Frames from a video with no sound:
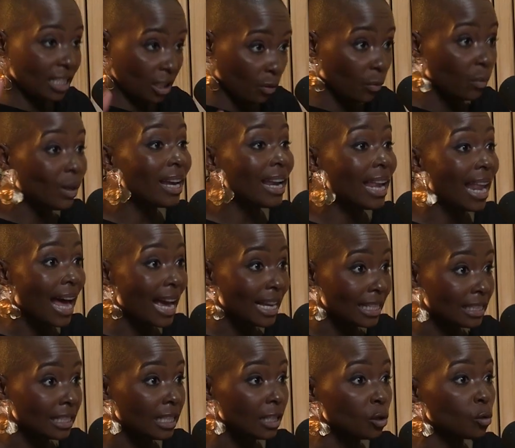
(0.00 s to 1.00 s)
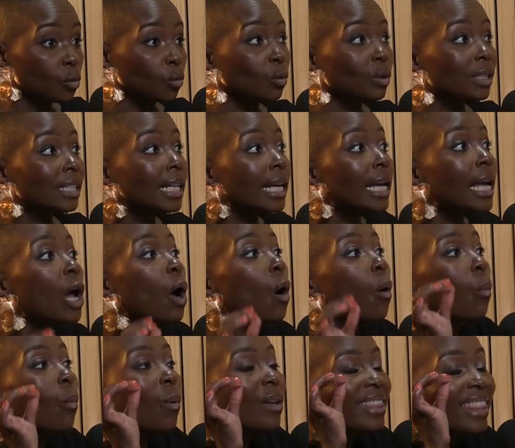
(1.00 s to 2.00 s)
us realize this, Uguti,
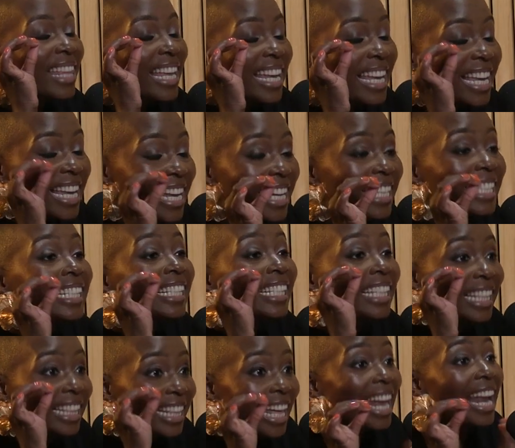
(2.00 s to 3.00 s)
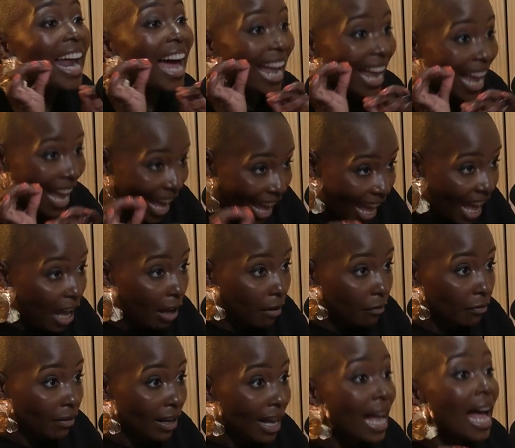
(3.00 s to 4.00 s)
with the little that I
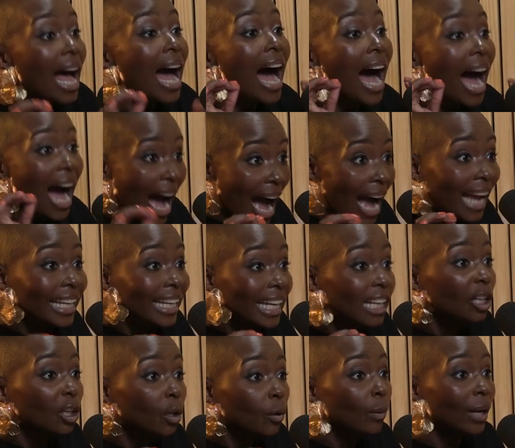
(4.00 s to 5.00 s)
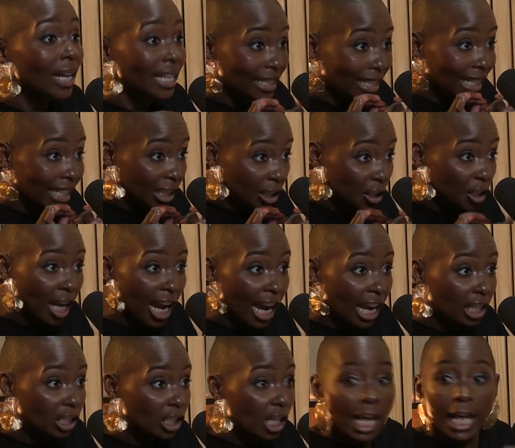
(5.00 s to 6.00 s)
have, I can create a
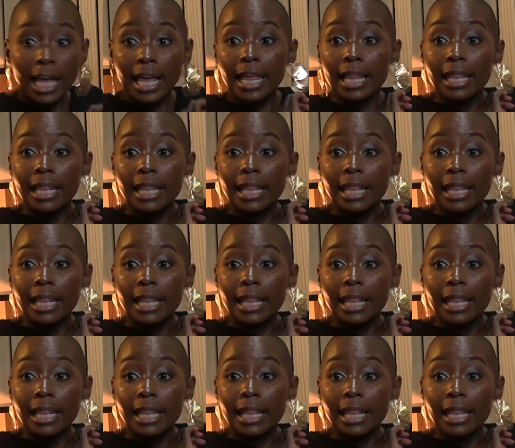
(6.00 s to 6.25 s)
change.